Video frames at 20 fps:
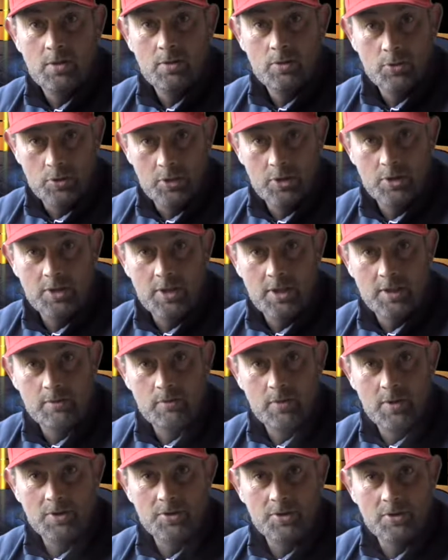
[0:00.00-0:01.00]
Good on you,
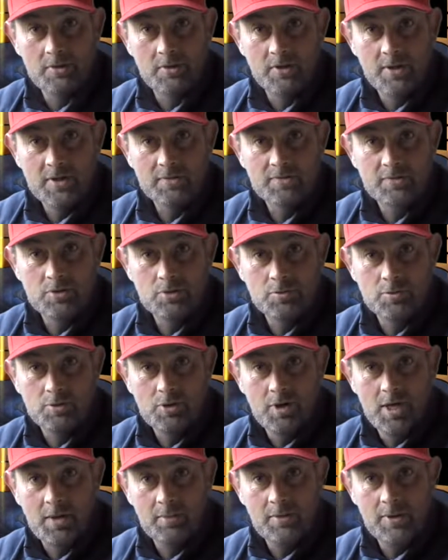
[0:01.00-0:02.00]
well done, thanks for
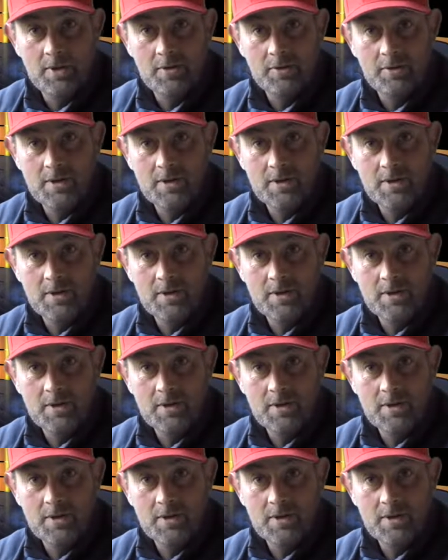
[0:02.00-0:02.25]
subscribing and